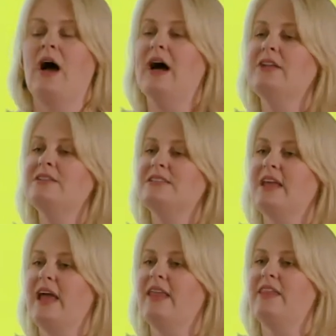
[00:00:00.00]

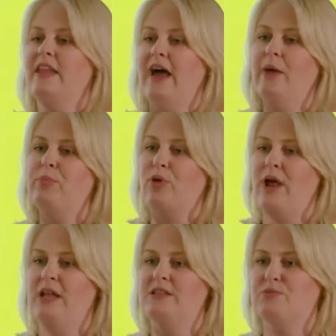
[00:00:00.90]
Understand that our
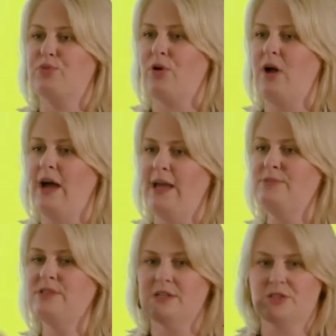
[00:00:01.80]
brain is
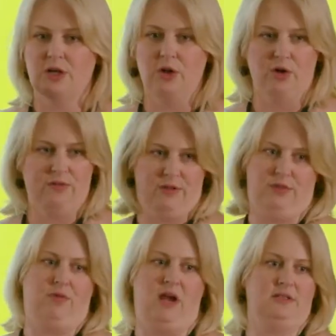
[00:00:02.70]
primed to look for
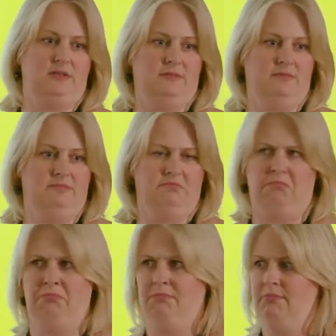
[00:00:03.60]
threat.
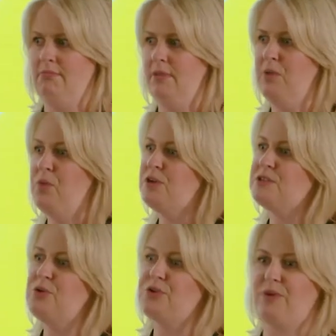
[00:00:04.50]
And what
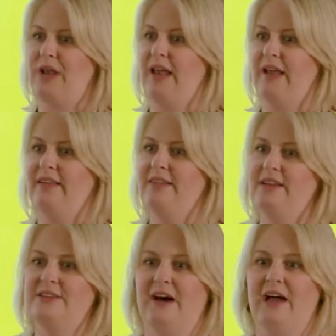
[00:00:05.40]
is more threatening than
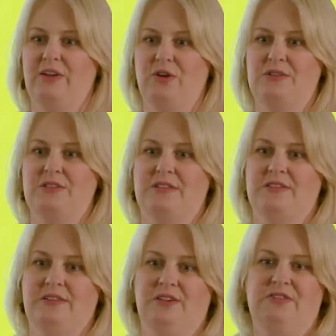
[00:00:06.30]
a
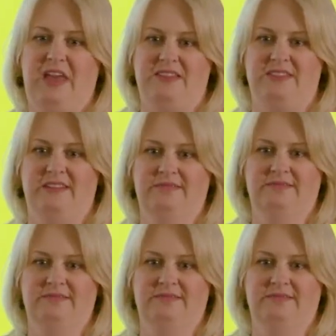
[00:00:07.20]
diagnosis of cancer?